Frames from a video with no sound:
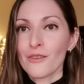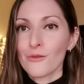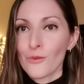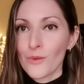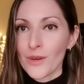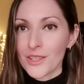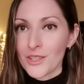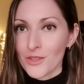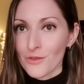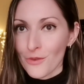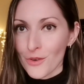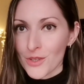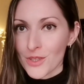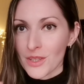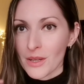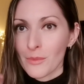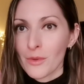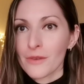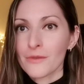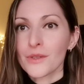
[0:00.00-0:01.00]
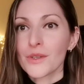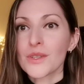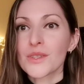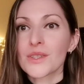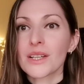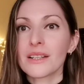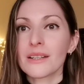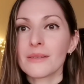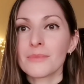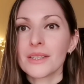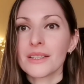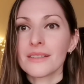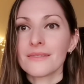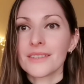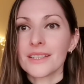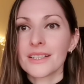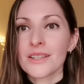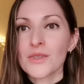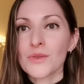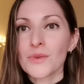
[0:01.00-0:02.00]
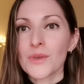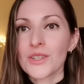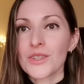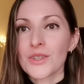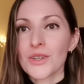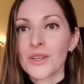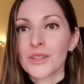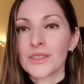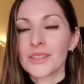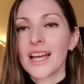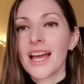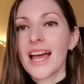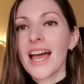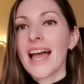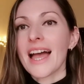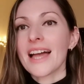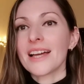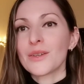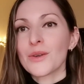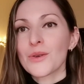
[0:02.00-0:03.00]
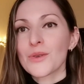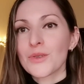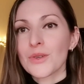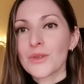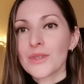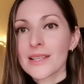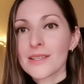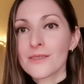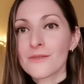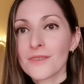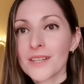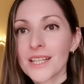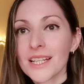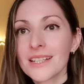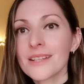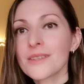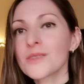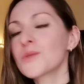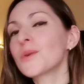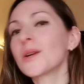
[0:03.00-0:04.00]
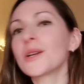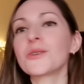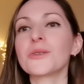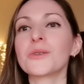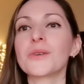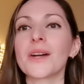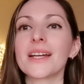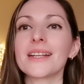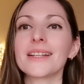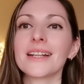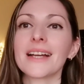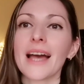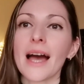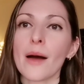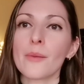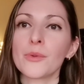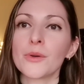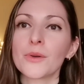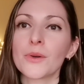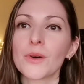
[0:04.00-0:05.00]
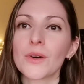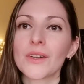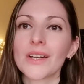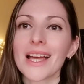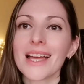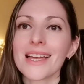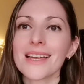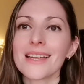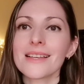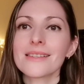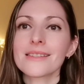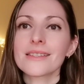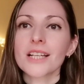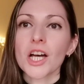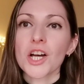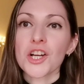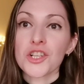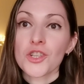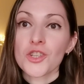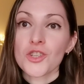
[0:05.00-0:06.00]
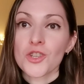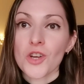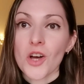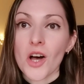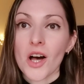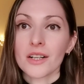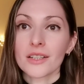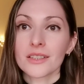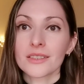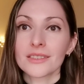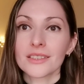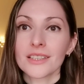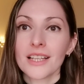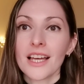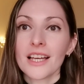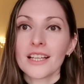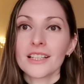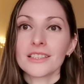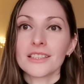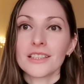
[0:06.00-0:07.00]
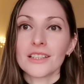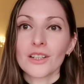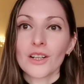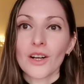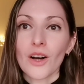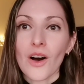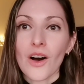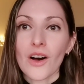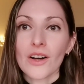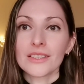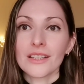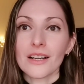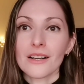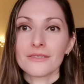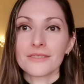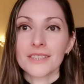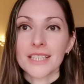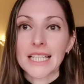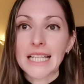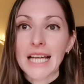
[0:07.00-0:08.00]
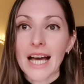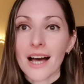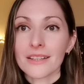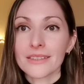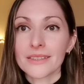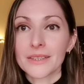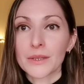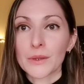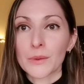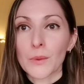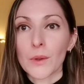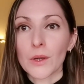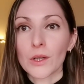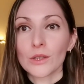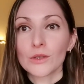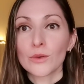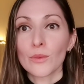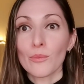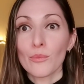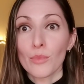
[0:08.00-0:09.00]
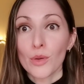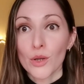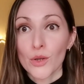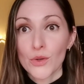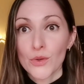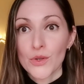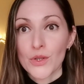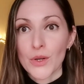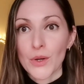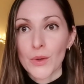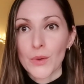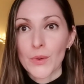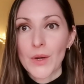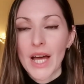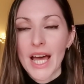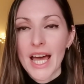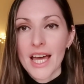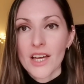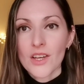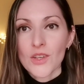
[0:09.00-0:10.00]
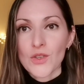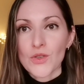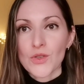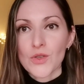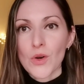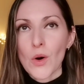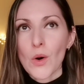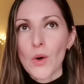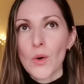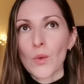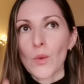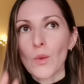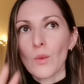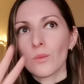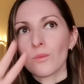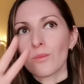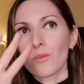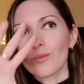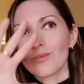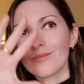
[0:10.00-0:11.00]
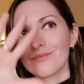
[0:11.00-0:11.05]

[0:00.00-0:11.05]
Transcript: which for some of you is going to be a Venus return, and also this Venus retrograde in Capricorn, is conjunct the god of the underworld, Pluto. So